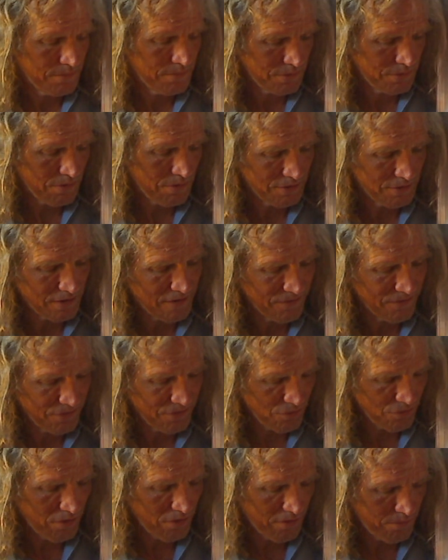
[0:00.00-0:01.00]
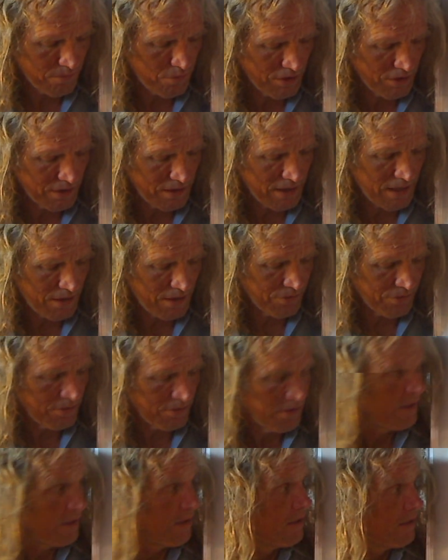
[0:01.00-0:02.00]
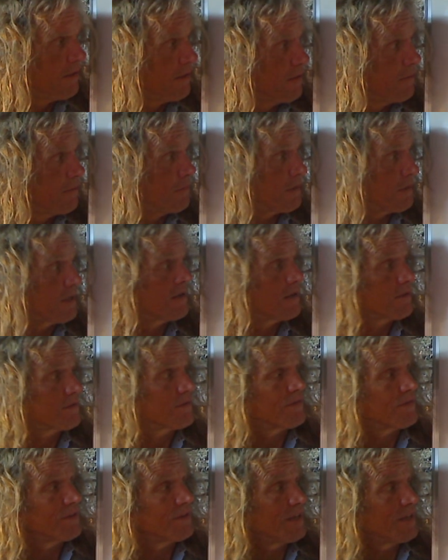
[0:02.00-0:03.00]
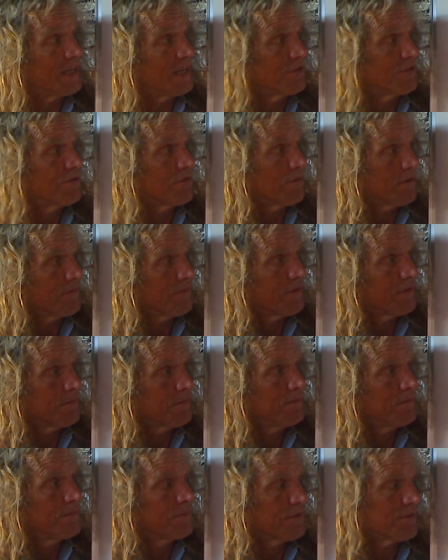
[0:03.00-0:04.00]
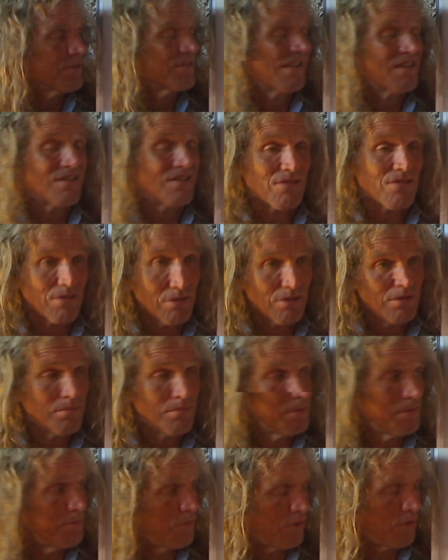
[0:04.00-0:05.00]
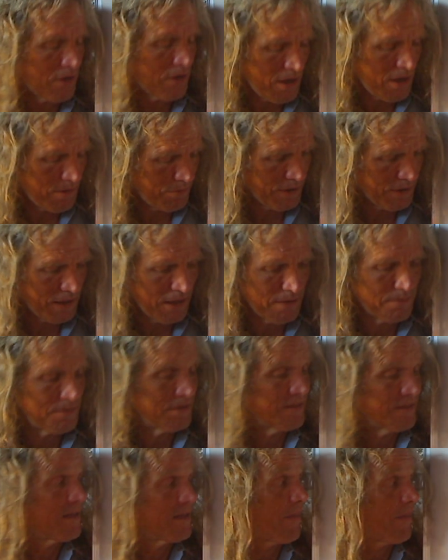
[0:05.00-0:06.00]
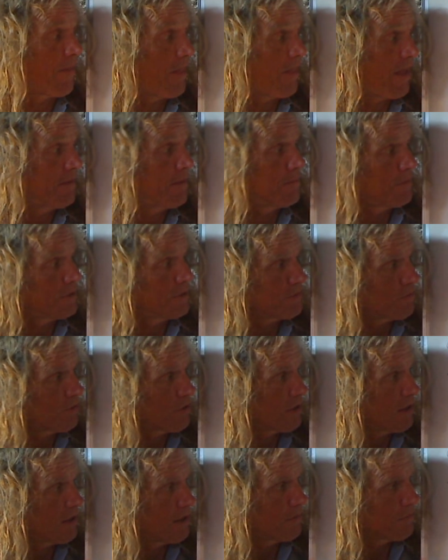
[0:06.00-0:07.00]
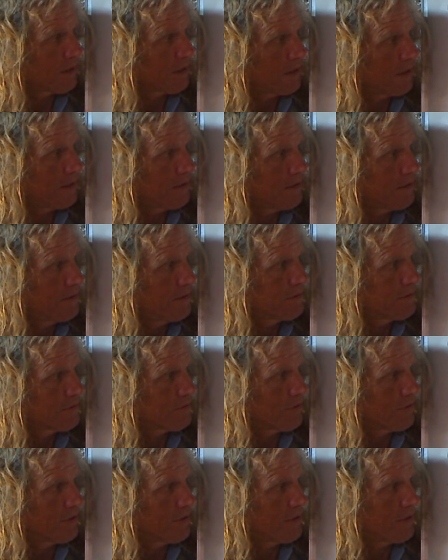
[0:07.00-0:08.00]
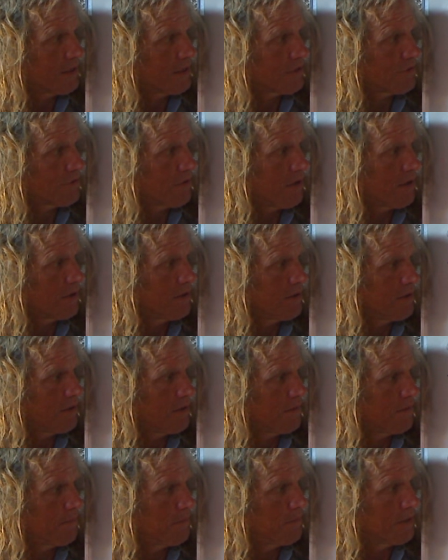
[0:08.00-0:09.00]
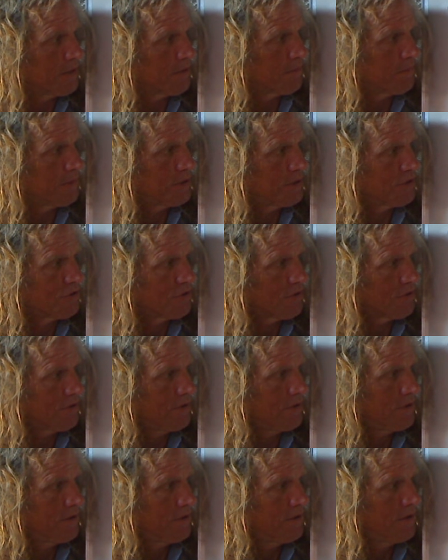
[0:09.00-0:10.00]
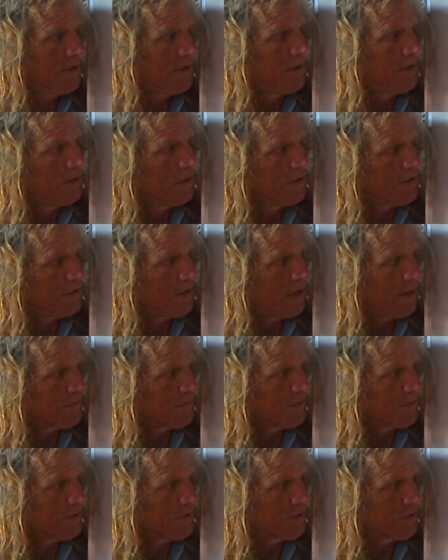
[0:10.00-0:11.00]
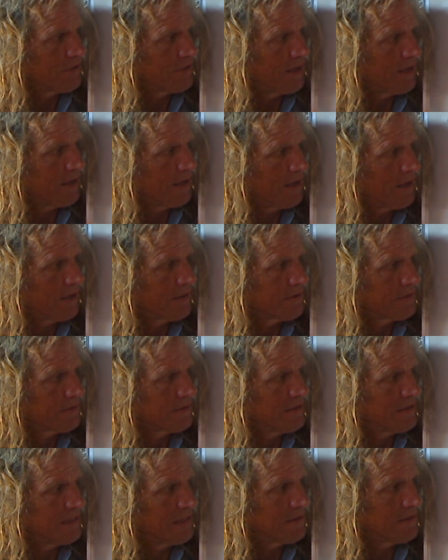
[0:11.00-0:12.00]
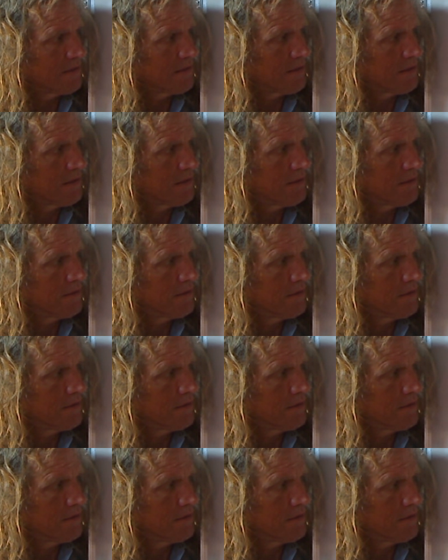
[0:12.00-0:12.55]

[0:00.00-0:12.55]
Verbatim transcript: So as I've sort of pointed out, because of the nature of them, so this gets a little bit more complicated, but it's not that much more complicated. So the electron, in bigger picture, you have to understand has seats in it,